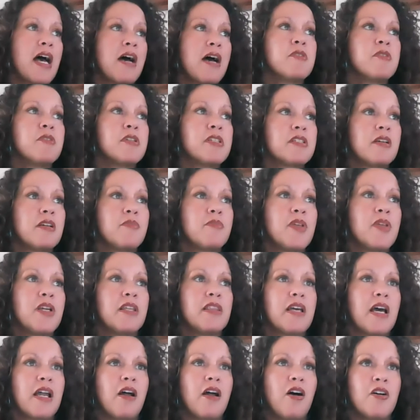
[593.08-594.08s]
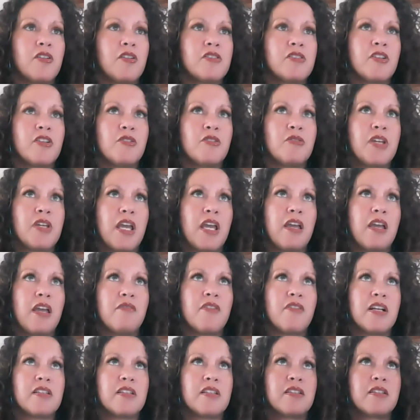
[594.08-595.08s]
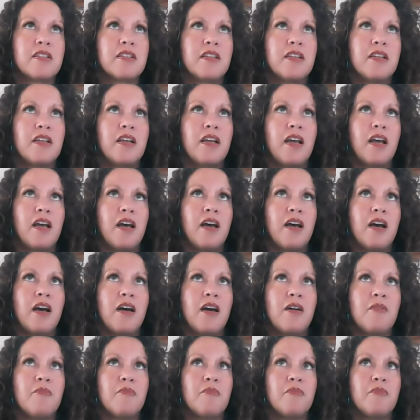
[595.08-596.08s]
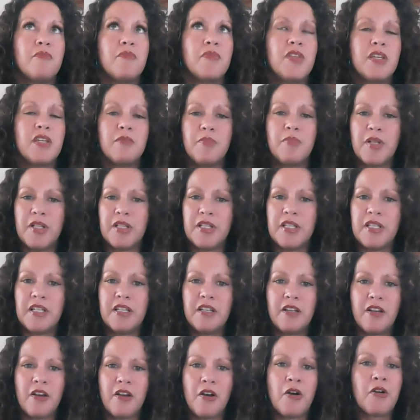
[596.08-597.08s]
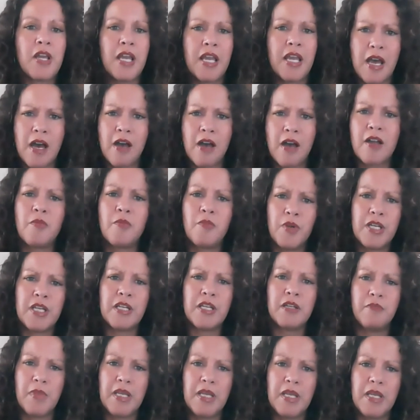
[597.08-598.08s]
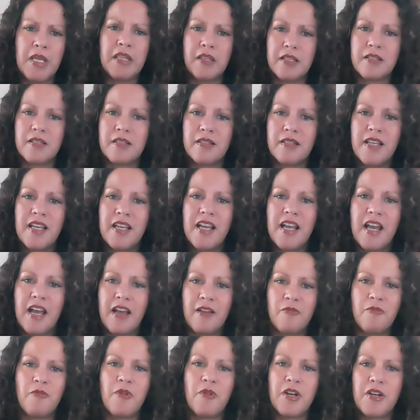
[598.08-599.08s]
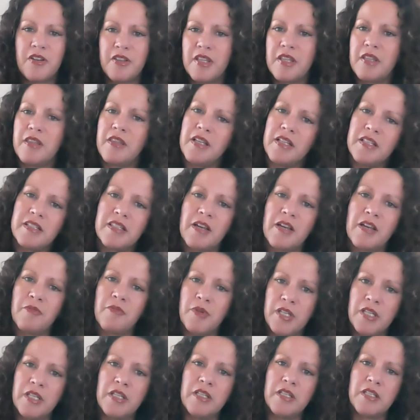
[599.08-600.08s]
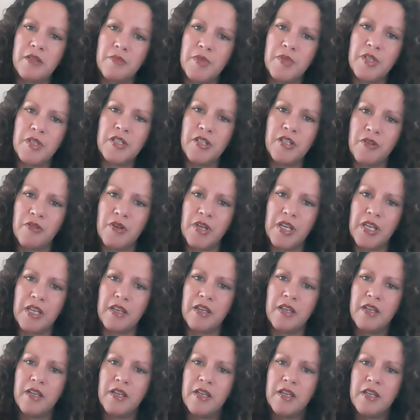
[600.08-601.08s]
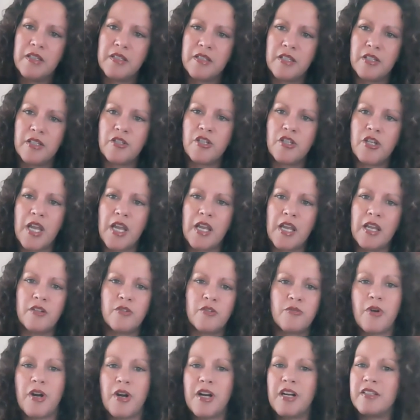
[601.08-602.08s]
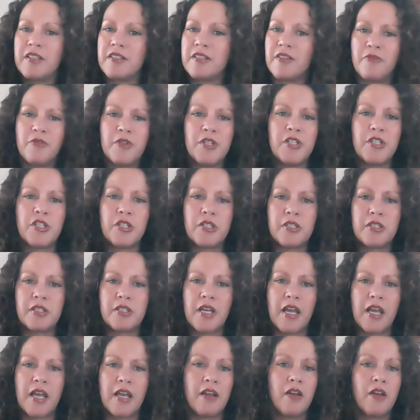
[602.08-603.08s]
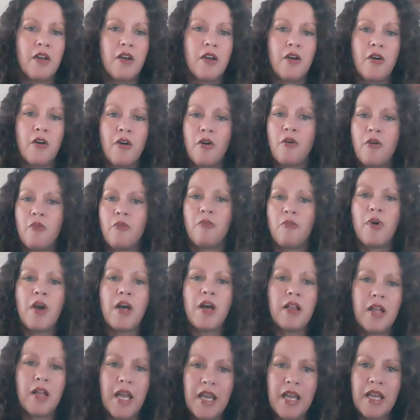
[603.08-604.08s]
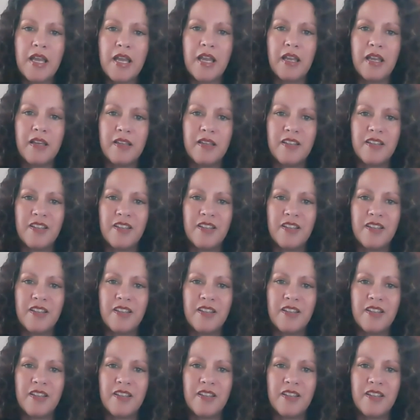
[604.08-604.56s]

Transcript: that was something that also gave us the ability to go, okay, how come we didn't meet this? And what are the things that we need to be doing to change? Whereas if we just said, well, hey,